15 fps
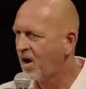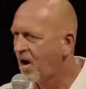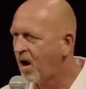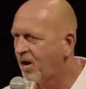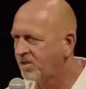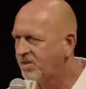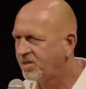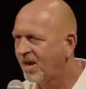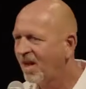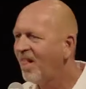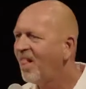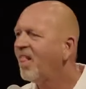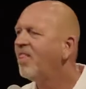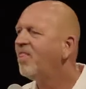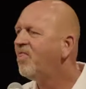ours.
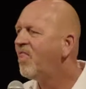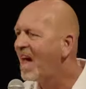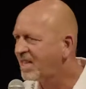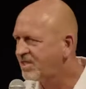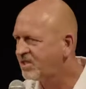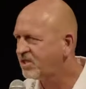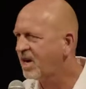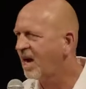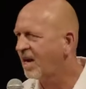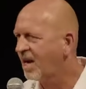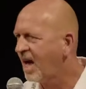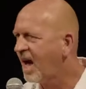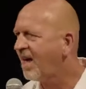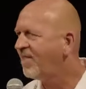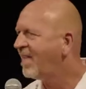That's a
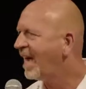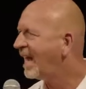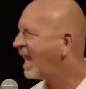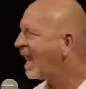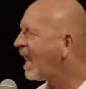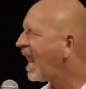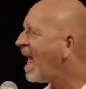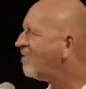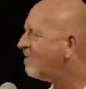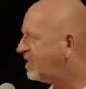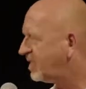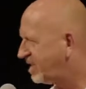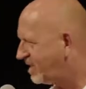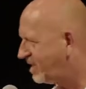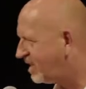God that
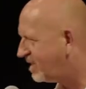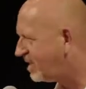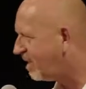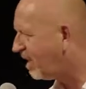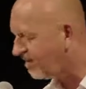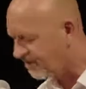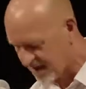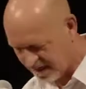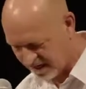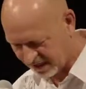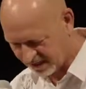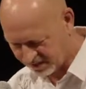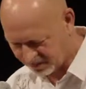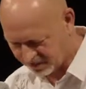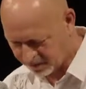lavishes his love on
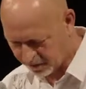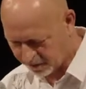us.